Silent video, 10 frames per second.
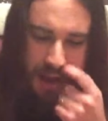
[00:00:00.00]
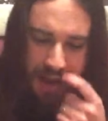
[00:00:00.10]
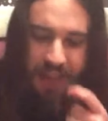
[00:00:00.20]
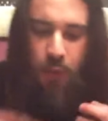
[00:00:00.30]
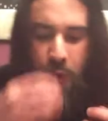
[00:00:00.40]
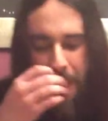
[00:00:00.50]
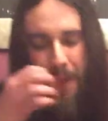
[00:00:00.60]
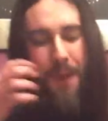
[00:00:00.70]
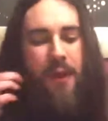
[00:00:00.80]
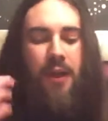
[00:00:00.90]

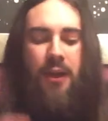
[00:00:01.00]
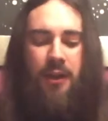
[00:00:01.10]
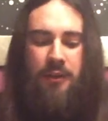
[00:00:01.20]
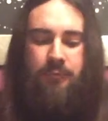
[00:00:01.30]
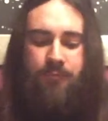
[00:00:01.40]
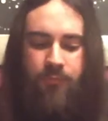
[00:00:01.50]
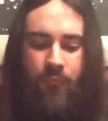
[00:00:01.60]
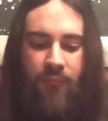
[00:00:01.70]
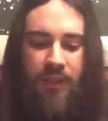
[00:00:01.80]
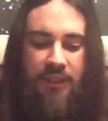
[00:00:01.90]
Anyway,
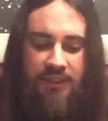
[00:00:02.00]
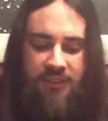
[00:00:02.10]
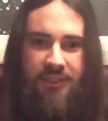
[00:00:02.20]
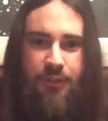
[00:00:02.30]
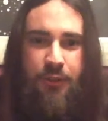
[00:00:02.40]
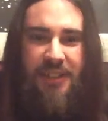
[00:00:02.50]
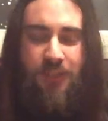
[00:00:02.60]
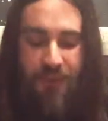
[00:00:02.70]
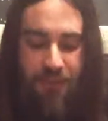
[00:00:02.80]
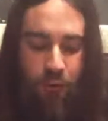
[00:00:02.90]
since you guys
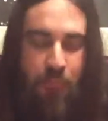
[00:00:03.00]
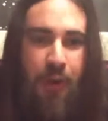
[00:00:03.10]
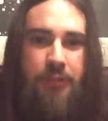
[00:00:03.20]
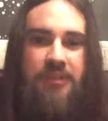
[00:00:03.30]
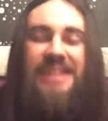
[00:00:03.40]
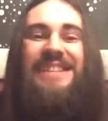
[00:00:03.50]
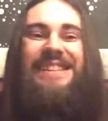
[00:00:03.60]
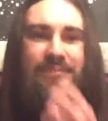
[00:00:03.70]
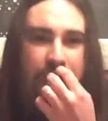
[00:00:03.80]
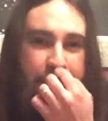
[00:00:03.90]
already know my
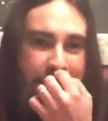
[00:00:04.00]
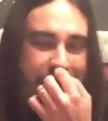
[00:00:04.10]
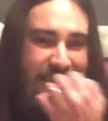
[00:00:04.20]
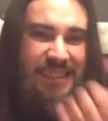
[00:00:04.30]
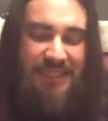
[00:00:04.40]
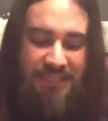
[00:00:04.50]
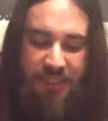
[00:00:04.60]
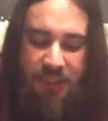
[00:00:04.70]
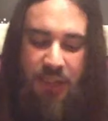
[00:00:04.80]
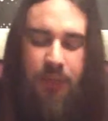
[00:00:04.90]
resistance
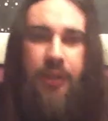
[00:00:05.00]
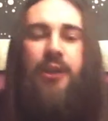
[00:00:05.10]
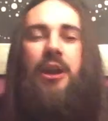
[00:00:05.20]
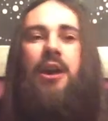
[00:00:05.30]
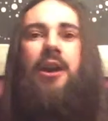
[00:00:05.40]
in learning